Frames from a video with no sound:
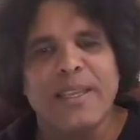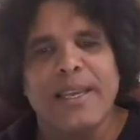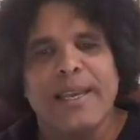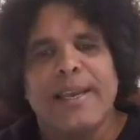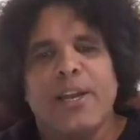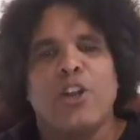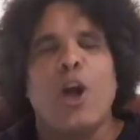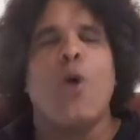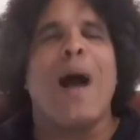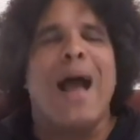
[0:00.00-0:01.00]

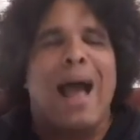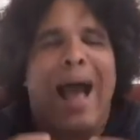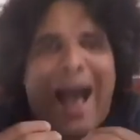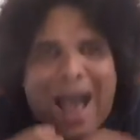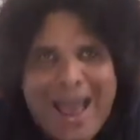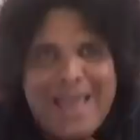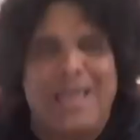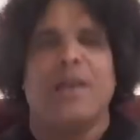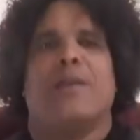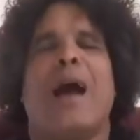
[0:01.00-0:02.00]
Now, I
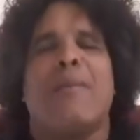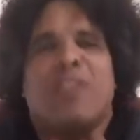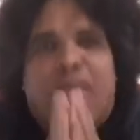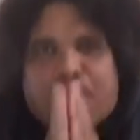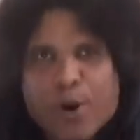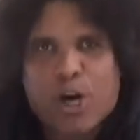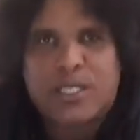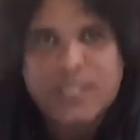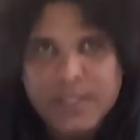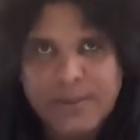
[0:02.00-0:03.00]
am the
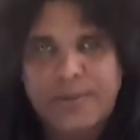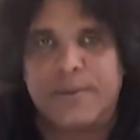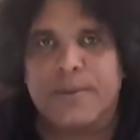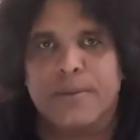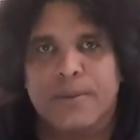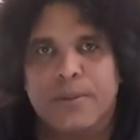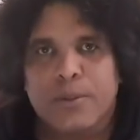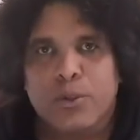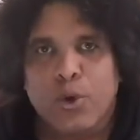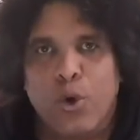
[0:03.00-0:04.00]
person
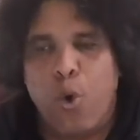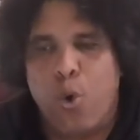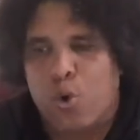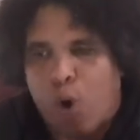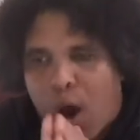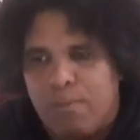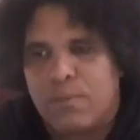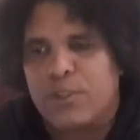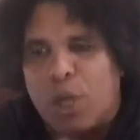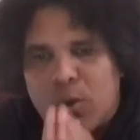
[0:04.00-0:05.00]
who comes
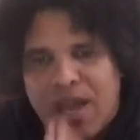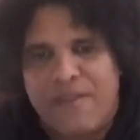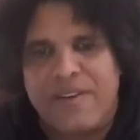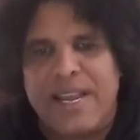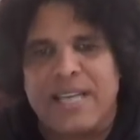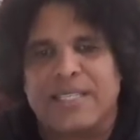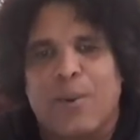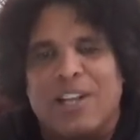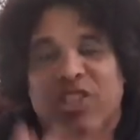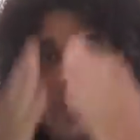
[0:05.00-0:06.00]
out every day and say, well,
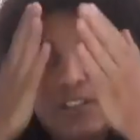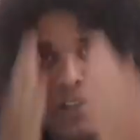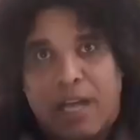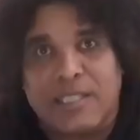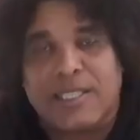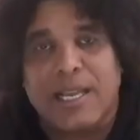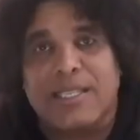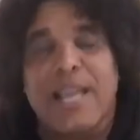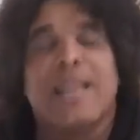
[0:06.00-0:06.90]
this is nonsense. These